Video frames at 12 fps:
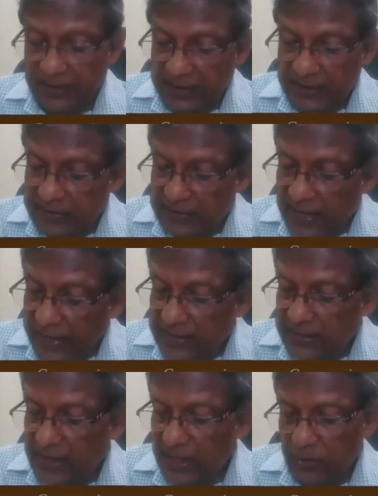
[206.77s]
He
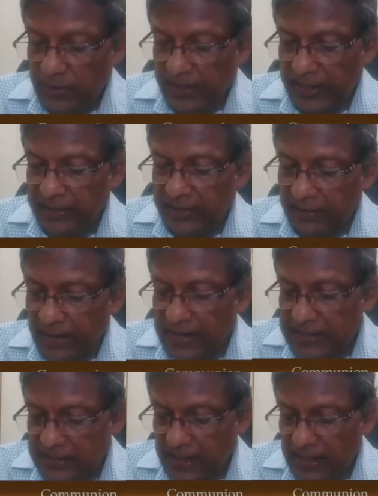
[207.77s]
sat down at the
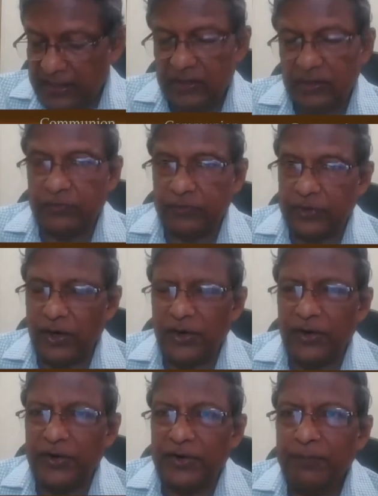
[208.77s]
right hand of
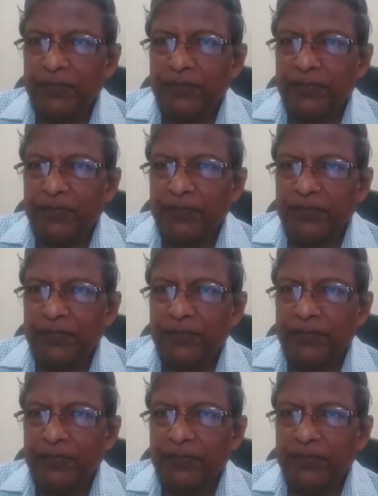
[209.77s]
God.